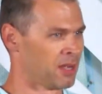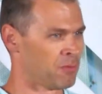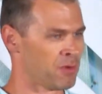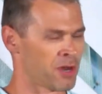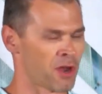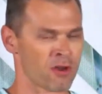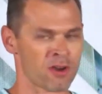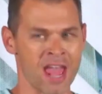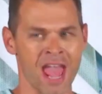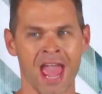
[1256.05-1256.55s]

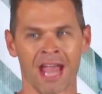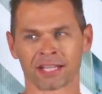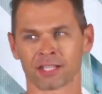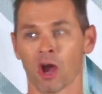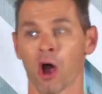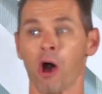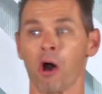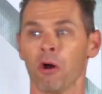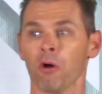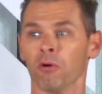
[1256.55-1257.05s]
We don't act
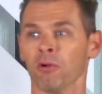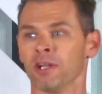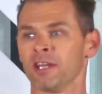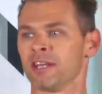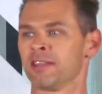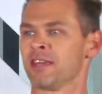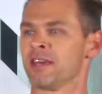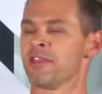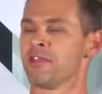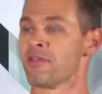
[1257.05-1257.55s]

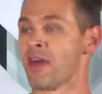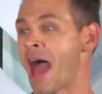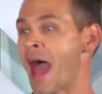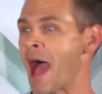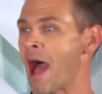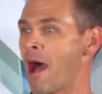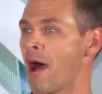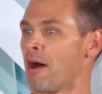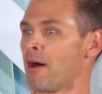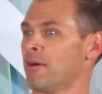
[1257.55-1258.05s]
holier than
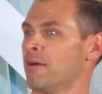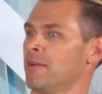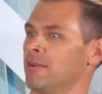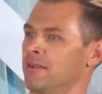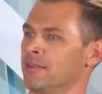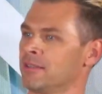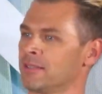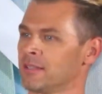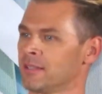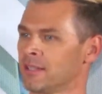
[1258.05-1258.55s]
thou.
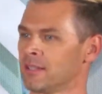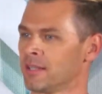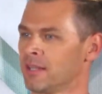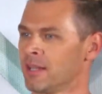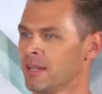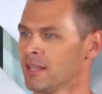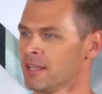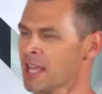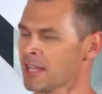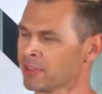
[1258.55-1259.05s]

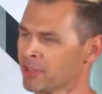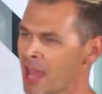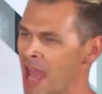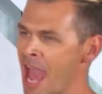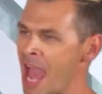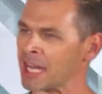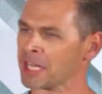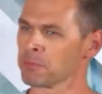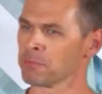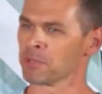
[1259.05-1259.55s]
Yet
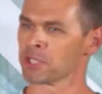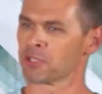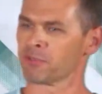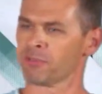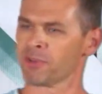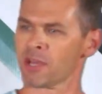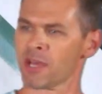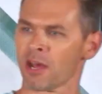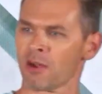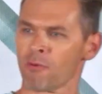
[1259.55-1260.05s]
the
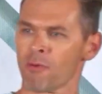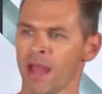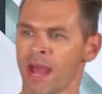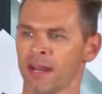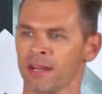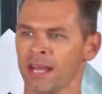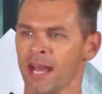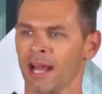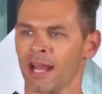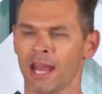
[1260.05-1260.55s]
atmosphere
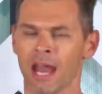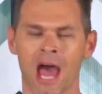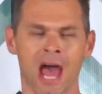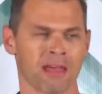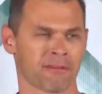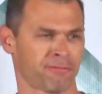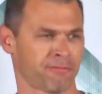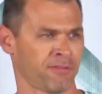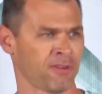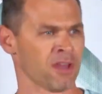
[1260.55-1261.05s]
around our
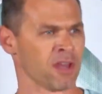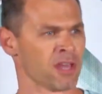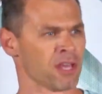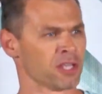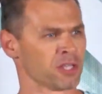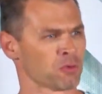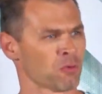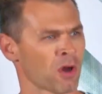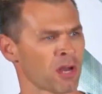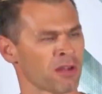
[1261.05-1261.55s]
life
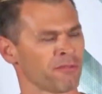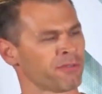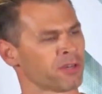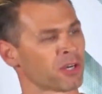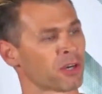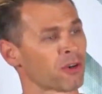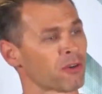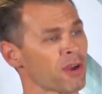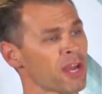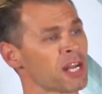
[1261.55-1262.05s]
is one of
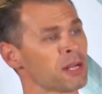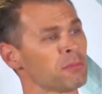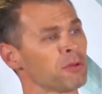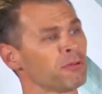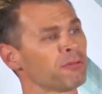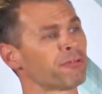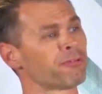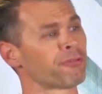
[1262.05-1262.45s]
incredible